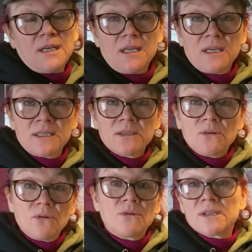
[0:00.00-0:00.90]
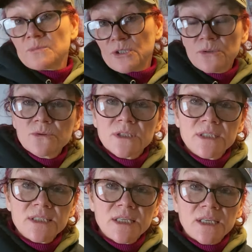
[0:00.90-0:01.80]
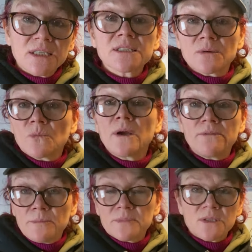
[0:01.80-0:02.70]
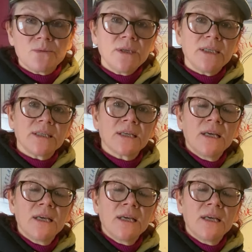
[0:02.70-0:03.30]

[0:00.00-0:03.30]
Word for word: line or as we usually see somewhere in between.